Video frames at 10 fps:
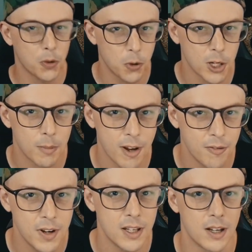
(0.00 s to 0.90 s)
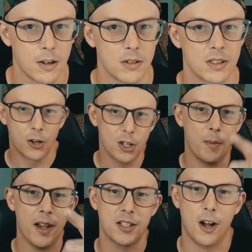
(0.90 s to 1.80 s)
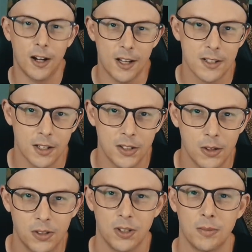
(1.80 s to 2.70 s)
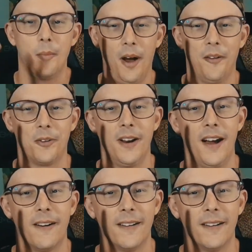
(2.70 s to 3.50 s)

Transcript: one of my videos. You're the best audience on YouTube. Bye for now.